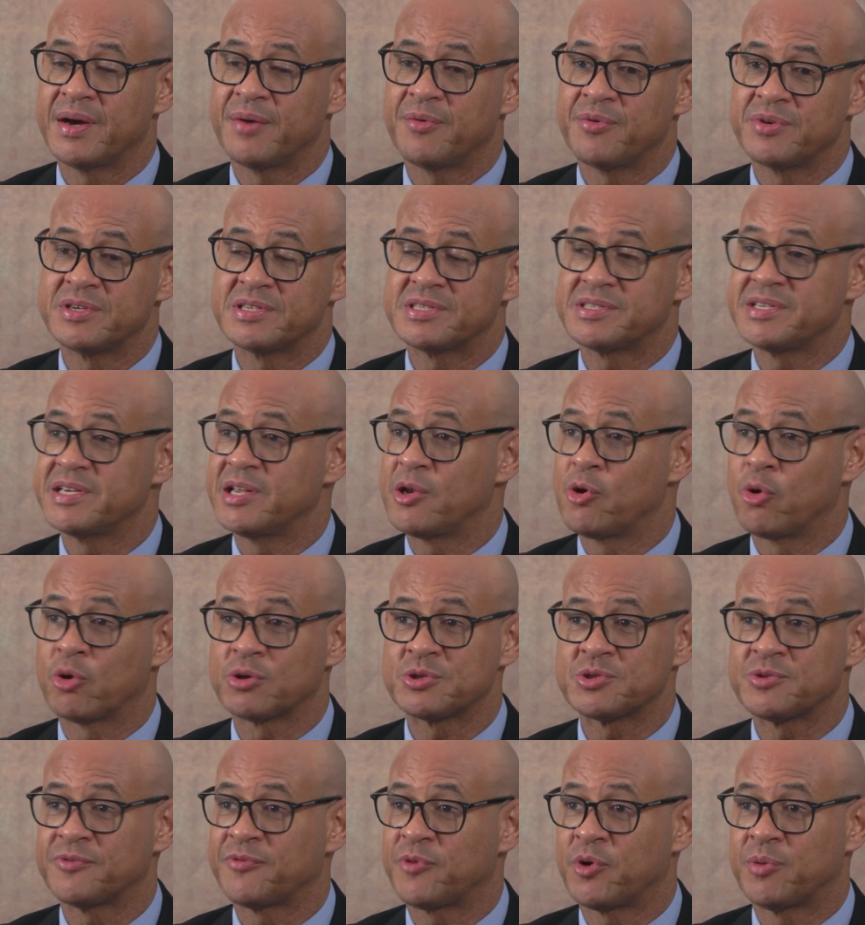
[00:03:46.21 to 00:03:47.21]
We see
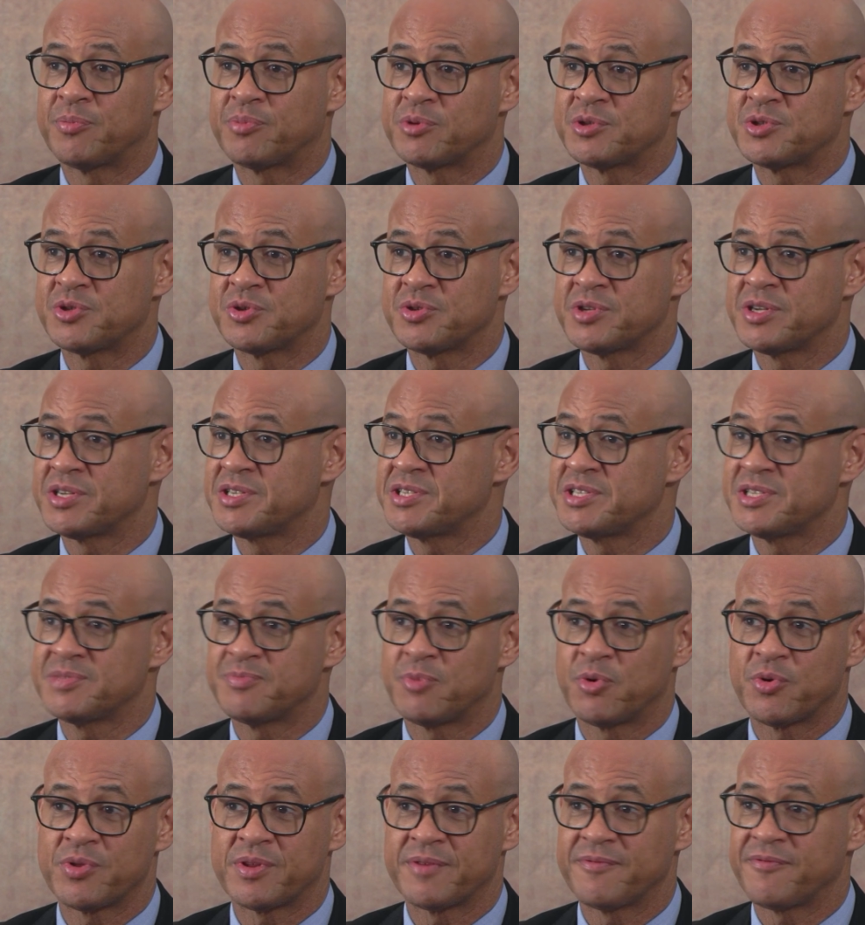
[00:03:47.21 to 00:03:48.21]
lots of opportunities
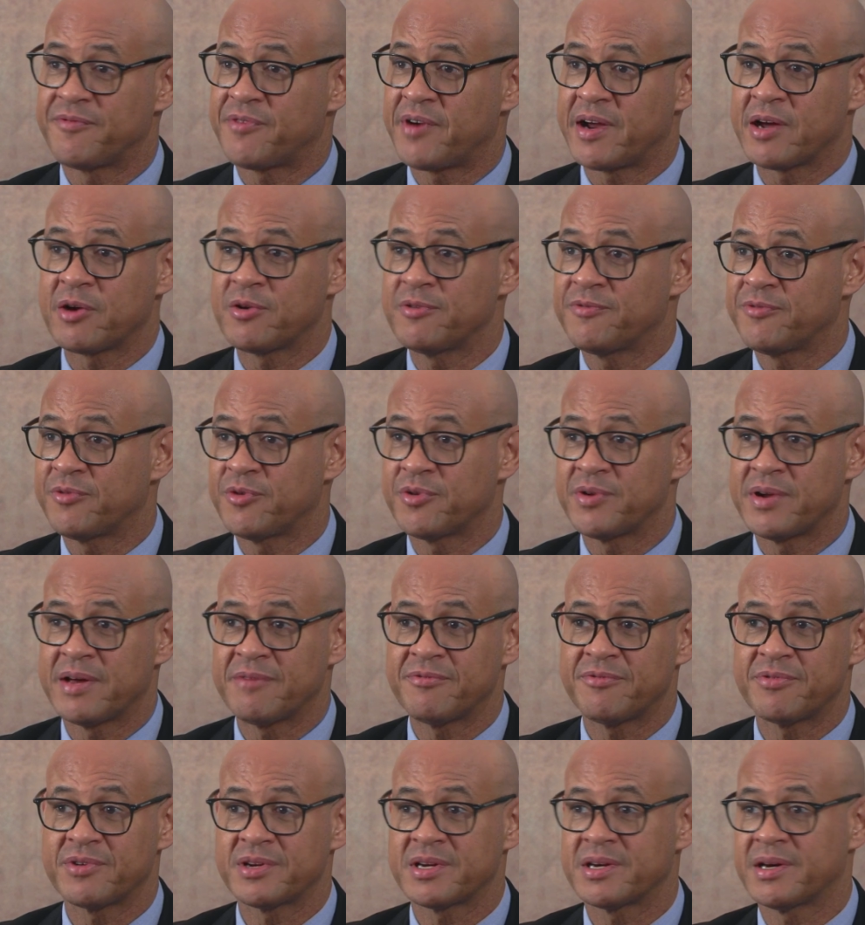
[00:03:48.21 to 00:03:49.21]
both in Francophone
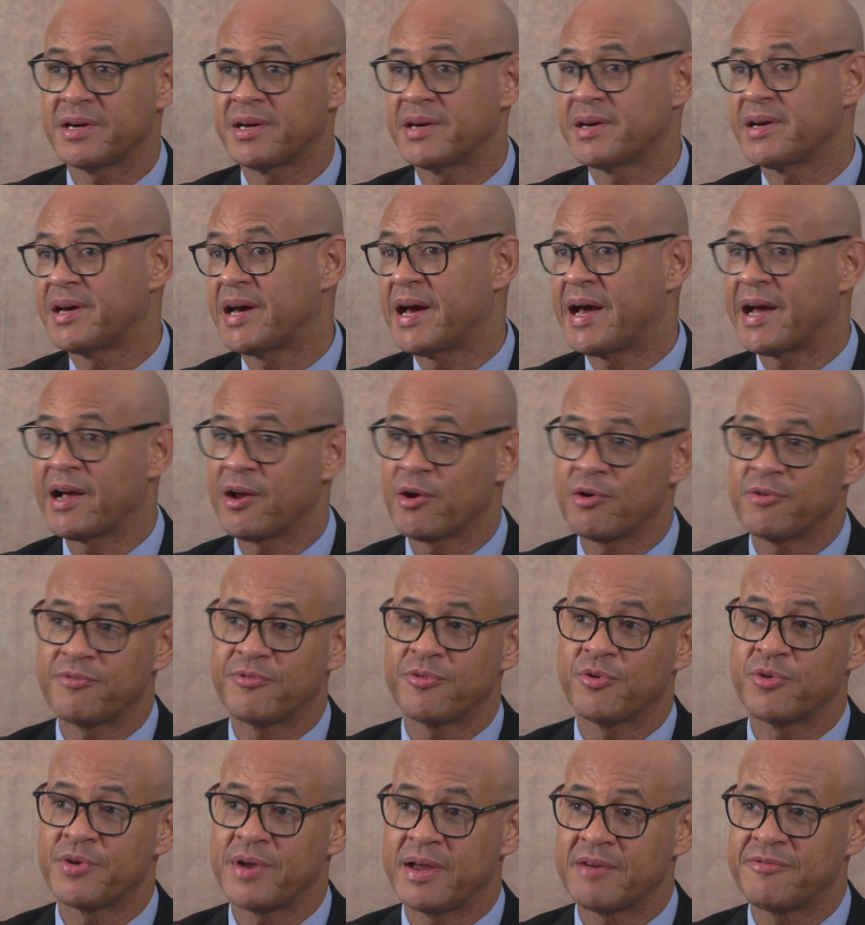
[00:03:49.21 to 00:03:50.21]
Africa,
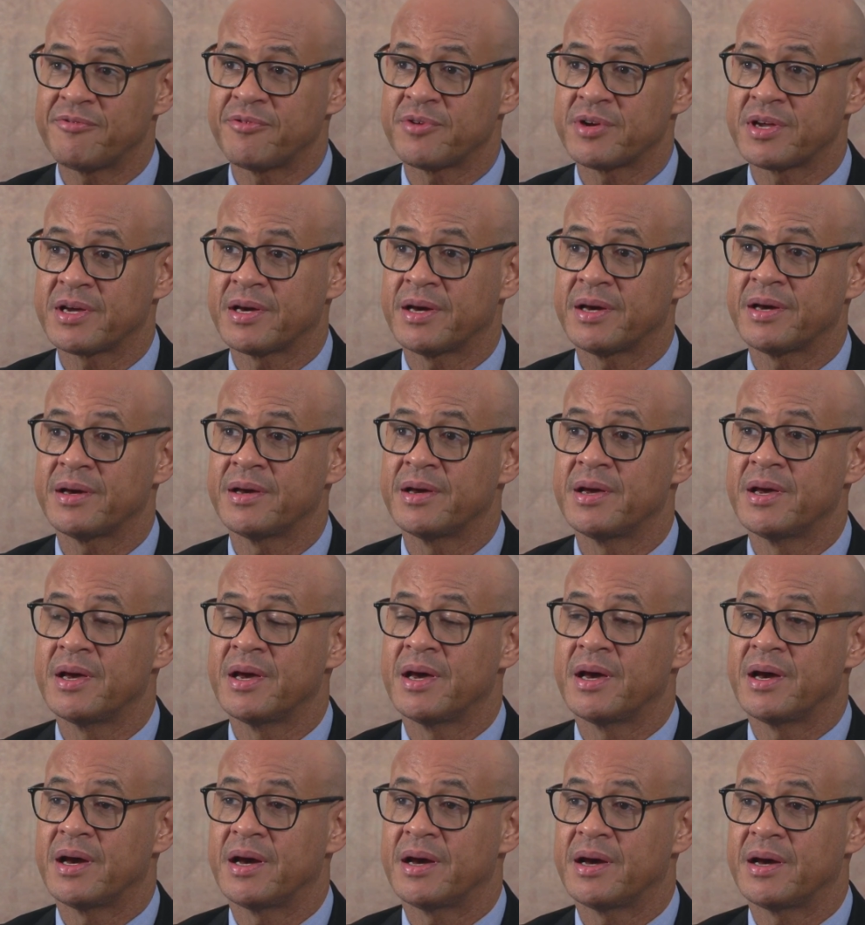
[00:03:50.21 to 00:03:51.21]
Anglophone Africa,
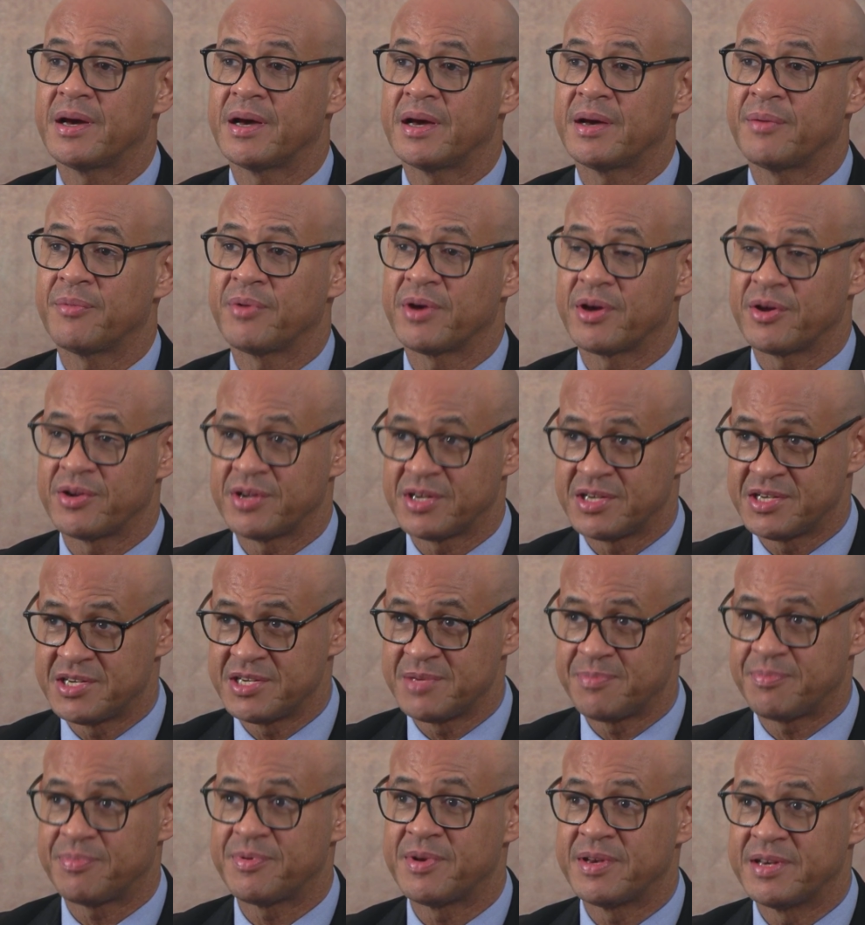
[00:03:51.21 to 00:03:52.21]
and we're going
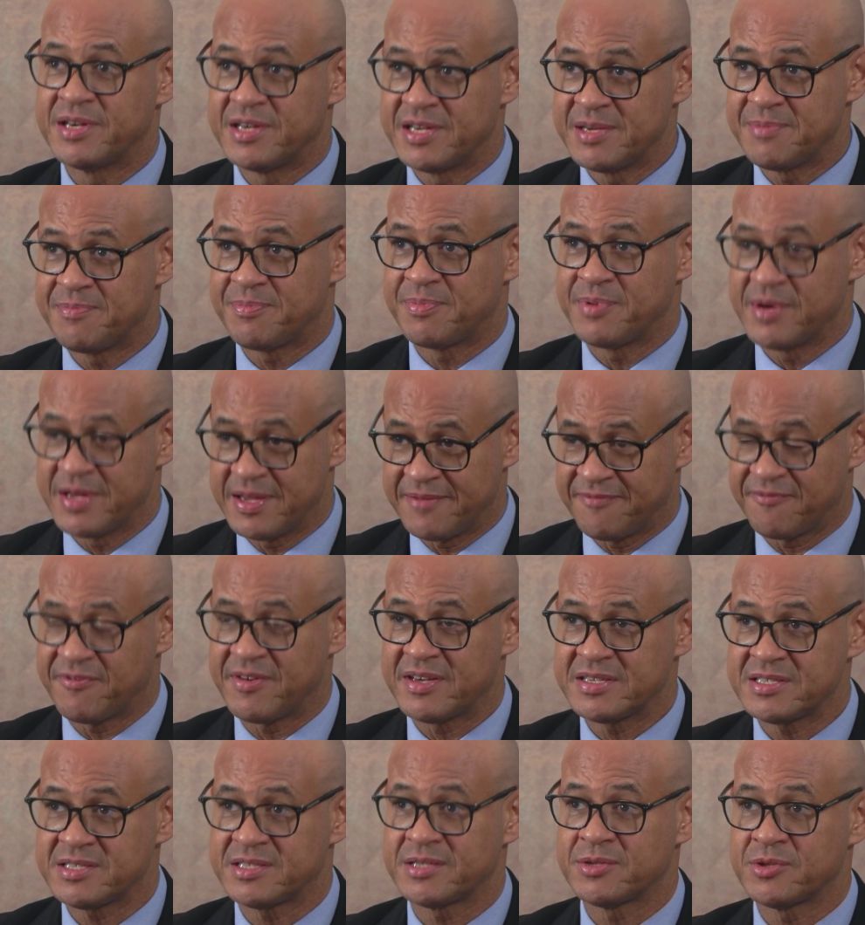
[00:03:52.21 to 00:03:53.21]
to deeply
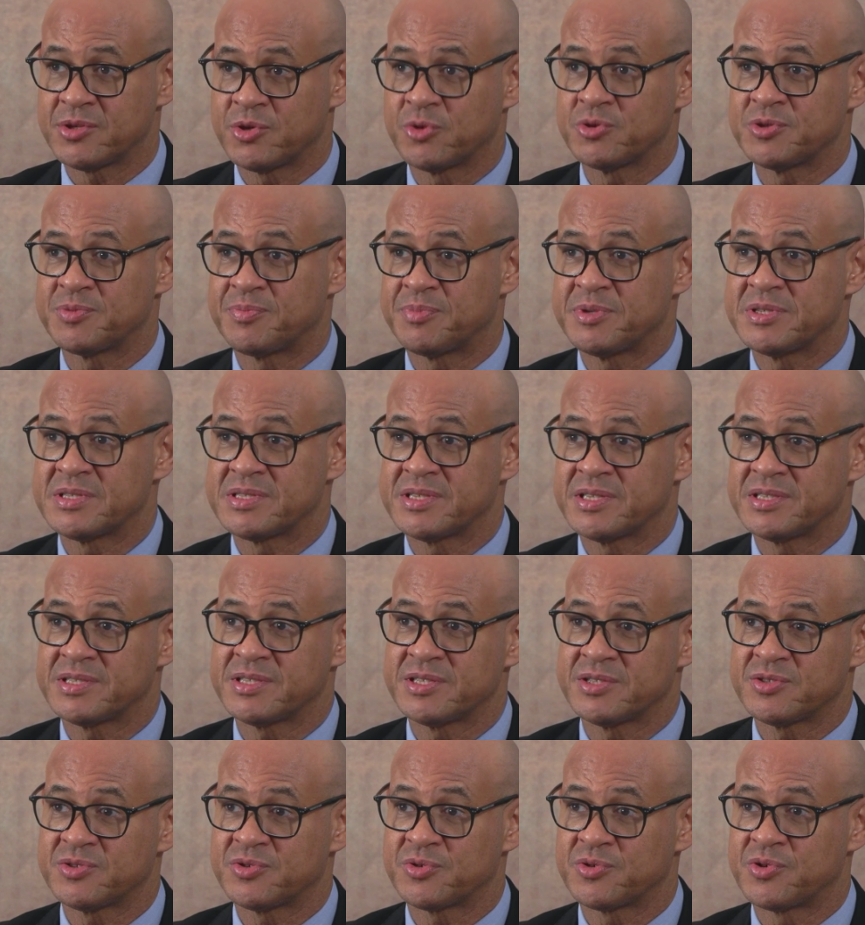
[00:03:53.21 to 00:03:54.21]
invest in those
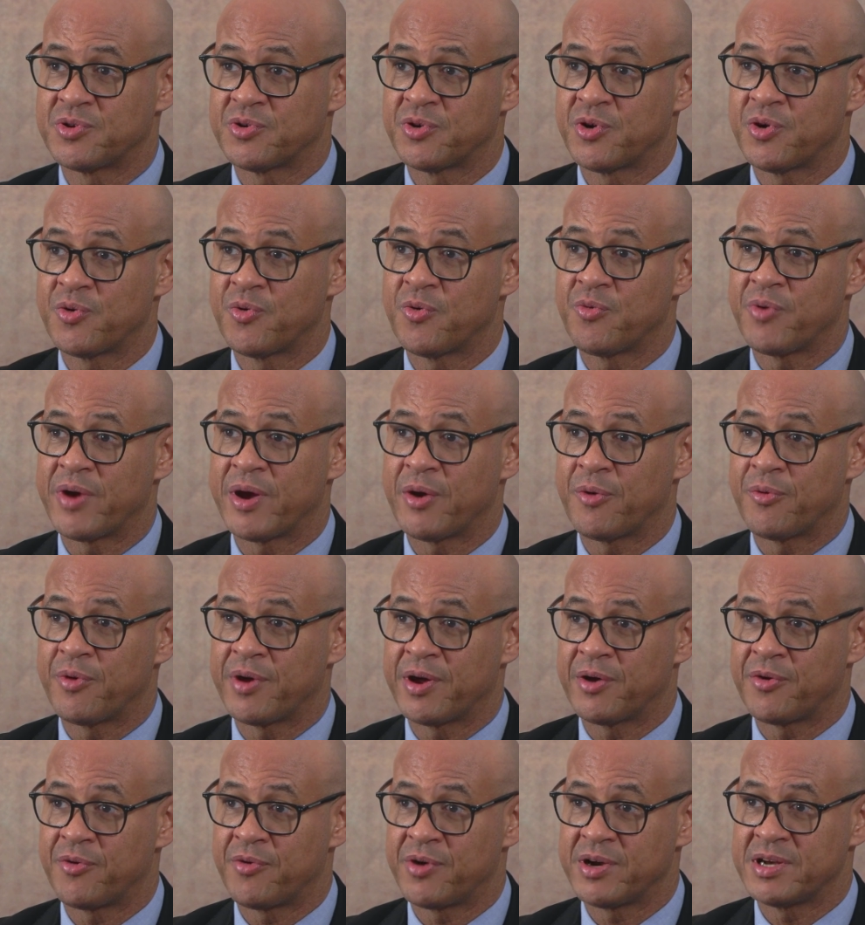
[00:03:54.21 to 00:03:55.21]
businesses to grow where
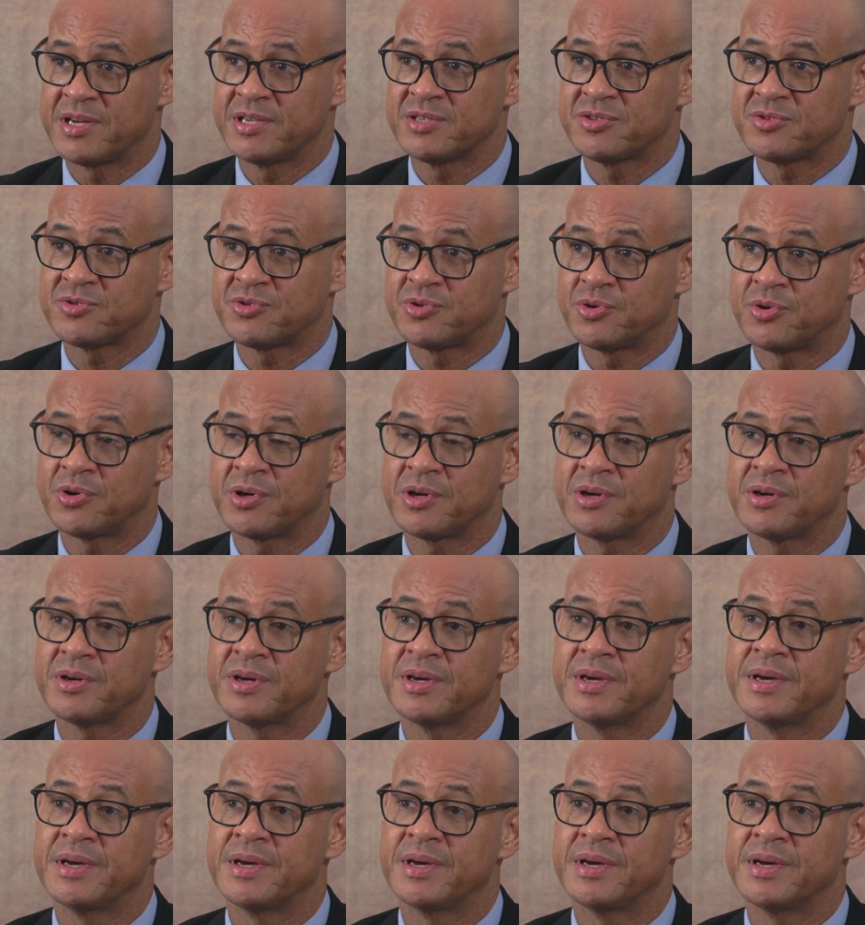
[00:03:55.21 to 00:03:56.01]
we're already strong.